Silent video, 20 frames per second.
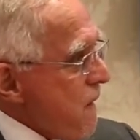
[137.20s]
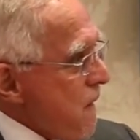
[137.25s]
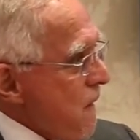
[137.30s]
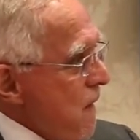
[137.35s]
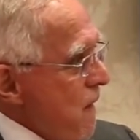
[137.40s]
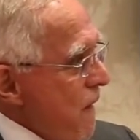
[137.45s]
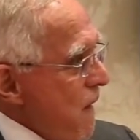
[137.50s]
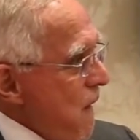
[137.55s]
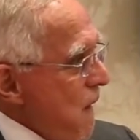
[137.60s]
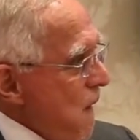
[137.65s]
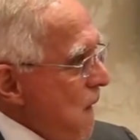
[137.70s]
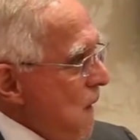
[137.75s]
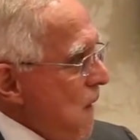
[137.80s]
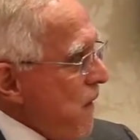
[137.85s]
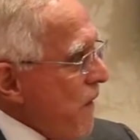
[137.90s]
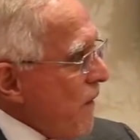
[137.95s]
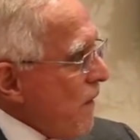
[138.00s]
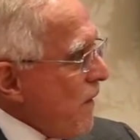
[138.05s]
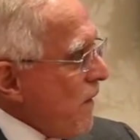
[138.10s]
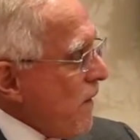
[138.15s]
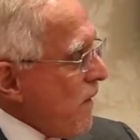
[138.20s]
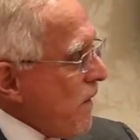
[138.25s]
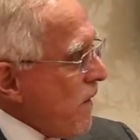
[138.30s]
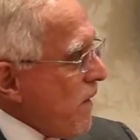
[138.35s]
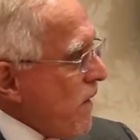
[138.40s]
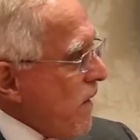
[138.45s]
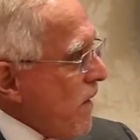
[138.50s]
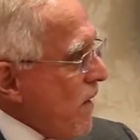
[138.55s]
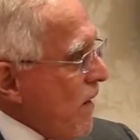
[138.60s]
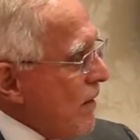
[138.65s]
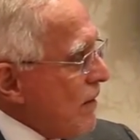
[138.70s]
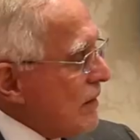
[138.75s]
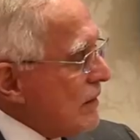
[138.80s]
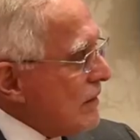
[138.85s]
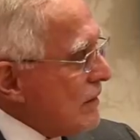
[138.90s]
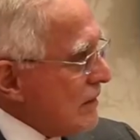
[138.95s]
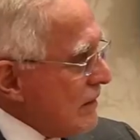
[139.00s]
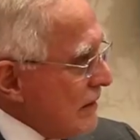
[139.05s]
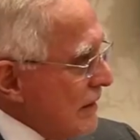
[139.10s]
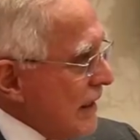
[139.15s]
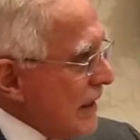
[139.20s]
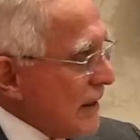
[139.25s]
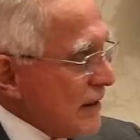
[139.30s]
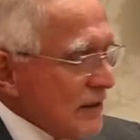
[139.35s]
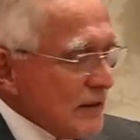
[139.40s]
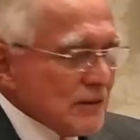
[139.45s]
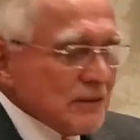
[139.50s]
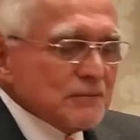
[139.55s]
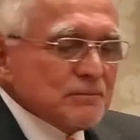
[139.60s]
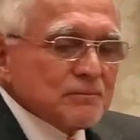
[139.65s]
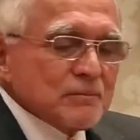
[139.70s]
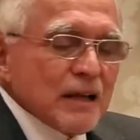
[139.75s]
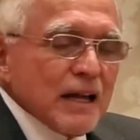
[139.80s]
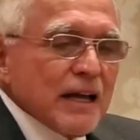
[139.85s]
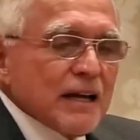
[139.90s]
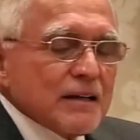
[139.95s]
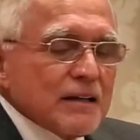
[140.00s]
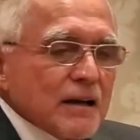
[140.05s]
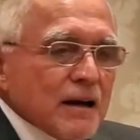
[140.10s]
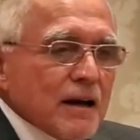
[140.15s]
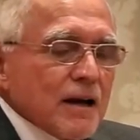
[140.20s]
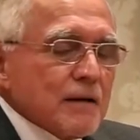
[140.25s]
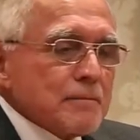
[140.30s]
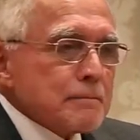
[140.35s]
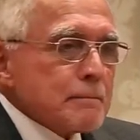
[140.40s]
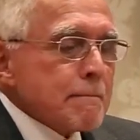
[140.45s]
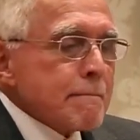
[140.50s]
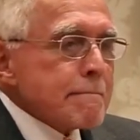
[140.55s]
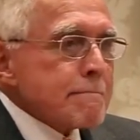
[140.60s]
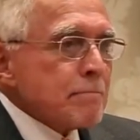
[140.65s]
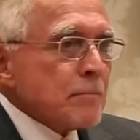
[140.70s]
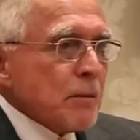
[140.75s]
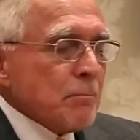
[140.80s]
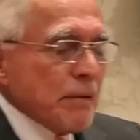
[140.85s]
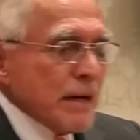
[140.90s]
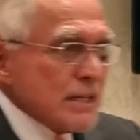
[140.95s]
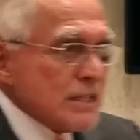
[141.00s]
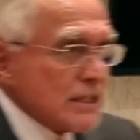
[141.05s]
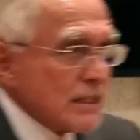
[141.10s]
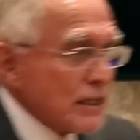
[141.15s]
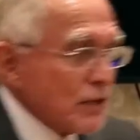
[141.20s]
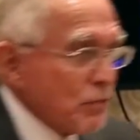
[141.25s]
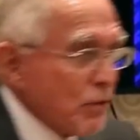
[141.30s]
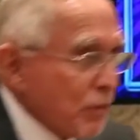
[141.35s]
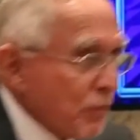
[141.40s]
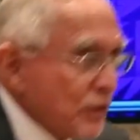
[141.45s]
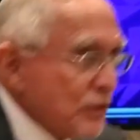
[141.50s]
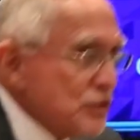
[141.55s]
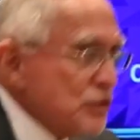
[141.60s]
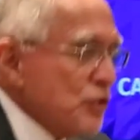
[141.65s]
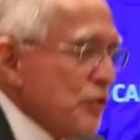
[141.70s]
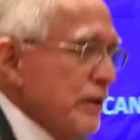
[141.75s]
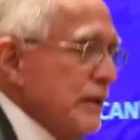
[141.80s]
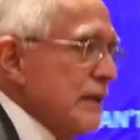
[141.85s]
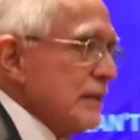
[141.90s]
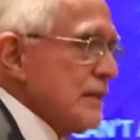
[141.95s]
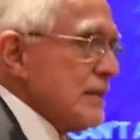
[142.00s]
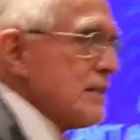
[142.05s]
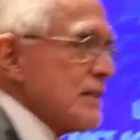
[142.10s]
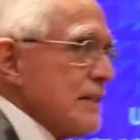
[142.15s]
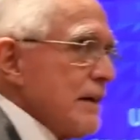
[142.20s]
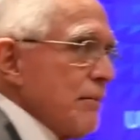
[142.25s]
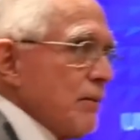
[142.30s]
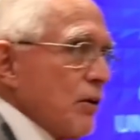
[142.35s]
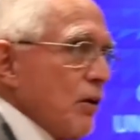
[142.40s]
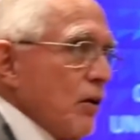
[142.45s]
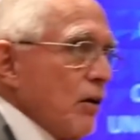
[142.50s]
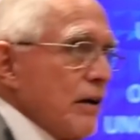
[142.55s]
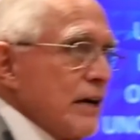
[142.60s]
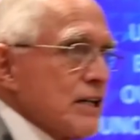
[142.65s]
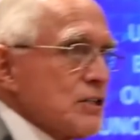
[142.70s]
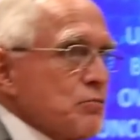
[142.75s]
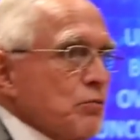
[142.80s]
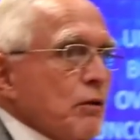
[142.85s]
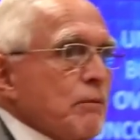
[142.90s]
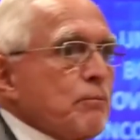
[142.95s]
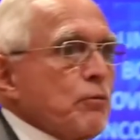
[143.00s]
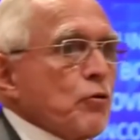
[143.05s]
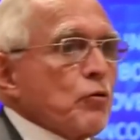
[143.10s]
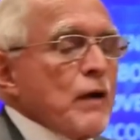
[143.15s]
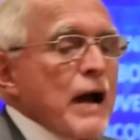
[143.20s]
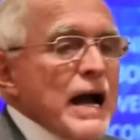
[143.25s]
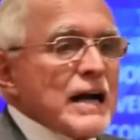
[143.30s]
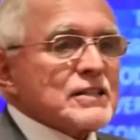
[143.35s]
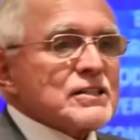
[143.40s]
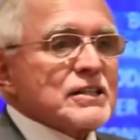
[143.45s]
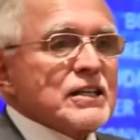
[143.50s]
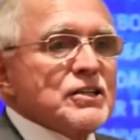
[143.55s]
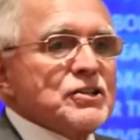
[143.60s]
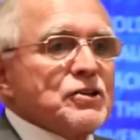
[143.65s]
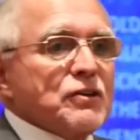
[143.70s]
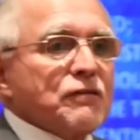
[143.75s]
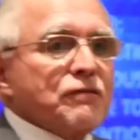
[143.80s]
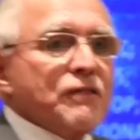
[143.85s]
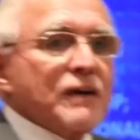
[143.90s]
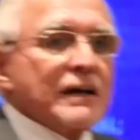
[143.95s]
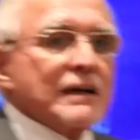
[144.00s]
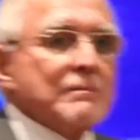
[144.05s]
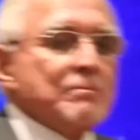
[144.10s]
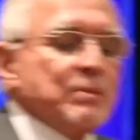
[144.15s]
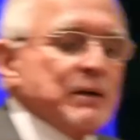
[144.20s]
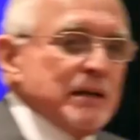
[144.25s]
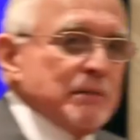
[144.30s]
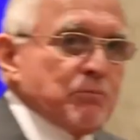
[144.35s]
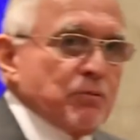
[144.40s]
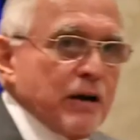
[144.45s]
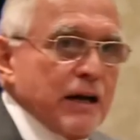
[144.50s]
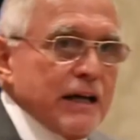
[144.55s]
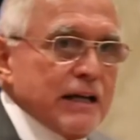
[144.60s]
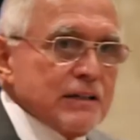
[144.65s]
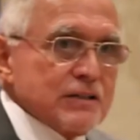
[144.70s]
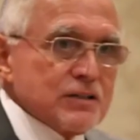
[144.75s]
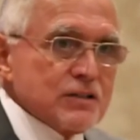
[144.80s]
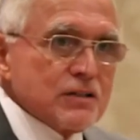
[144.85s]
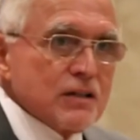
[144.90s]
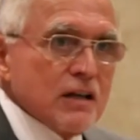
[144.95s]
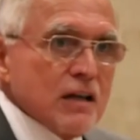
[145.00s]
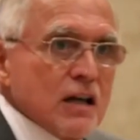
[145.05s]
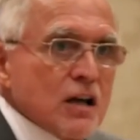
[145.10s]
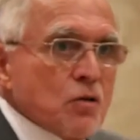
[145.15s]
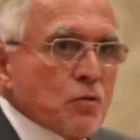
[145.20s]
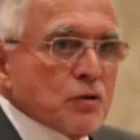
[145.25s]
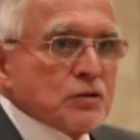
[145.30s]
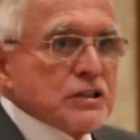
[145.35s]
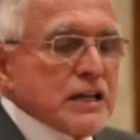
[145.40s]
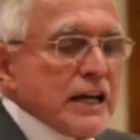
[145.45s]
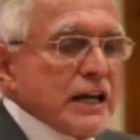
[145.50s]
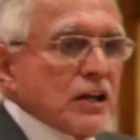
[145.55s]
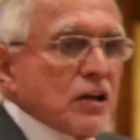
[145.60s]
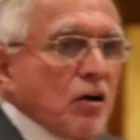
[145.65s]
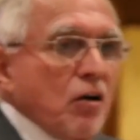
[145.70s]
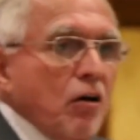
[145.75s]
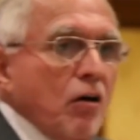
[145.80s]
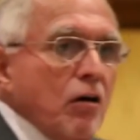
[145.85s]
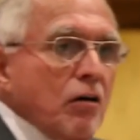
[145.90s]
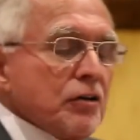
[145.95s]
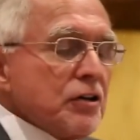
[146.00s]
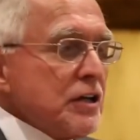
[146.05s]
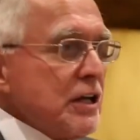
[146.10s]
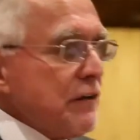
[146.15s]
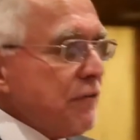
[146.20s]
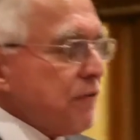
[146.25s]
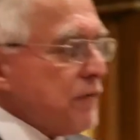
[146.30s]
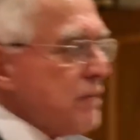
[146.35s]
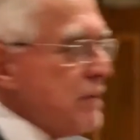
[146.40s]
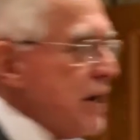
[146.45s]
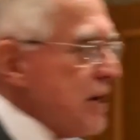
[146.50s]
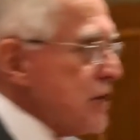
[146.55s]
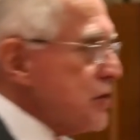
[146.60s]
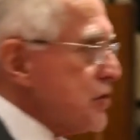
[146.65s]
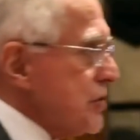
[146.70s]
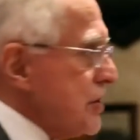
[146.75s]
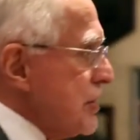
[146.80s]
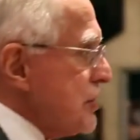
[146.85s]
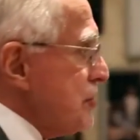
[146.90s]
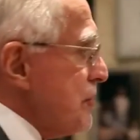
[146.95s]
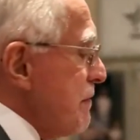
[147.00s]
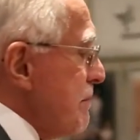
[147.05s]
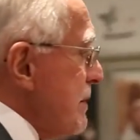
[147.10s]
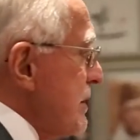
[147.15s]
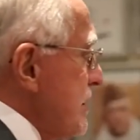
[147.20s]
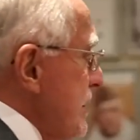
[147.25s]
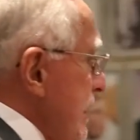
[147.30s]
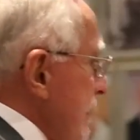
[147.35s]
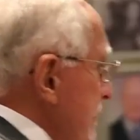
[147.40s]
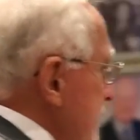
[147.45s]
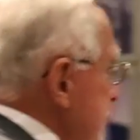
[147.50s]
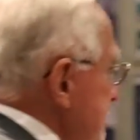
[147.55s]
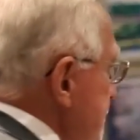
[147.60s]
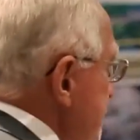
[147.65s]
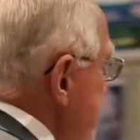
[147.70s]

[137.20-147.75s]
At the grocery store, and there it was. Yeah, and um, basically what we're doing at this seminar is we're Baraxing your fucking pea brains. We're taking all the information that you've been given